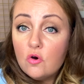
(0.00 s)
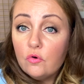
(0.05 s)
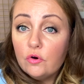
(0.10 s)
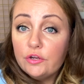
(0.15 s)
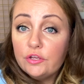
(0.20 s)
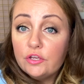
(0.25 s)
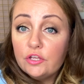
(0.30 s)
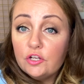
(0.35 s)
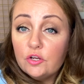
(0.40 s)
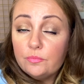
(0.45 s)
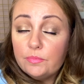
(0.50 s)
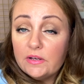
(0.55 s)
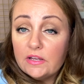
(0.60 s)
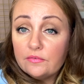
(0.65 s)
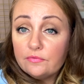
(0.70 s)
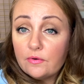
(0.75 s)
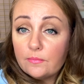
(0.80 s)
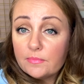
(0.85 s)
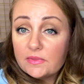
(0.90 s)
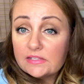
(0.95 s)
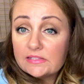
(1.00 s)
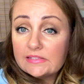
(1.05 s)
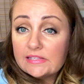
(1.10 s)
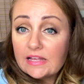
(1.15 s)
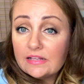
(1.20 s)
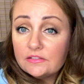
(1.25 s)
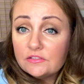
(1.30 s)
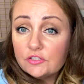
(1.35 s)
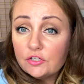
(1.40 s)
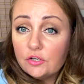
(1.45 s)
Or you can open it from the
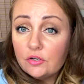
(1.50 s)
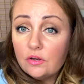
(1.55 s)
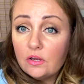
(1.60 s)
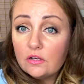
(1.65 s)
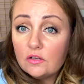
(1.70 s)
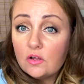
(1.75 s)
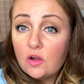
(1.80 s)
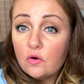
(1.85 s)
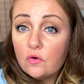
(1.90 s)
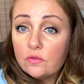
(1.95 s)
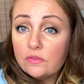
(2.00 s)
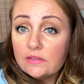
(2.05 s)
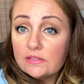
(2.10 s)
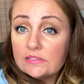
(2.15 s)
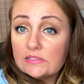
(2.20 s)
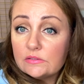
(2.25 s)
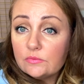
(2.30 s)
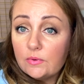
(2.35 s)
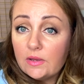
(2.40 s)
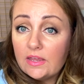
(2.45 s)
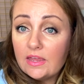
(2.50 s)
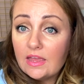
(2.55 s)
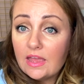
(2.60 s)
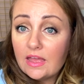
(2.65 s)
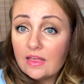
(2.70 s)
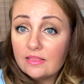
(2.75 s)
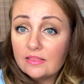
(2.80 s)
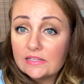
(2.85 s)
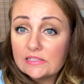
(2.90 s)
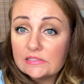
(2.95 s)
center and go this way
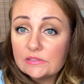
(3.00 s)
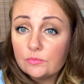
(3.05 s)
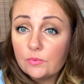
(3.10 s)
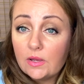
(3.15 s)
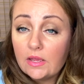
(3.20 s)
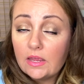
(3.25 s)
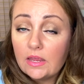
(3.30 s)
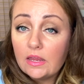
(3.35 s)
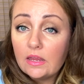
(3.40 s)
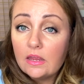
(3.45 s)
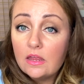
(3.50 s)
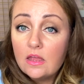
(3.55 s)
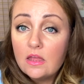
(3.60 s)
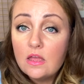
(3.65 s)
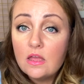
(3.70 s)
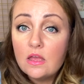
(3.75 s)
and this way.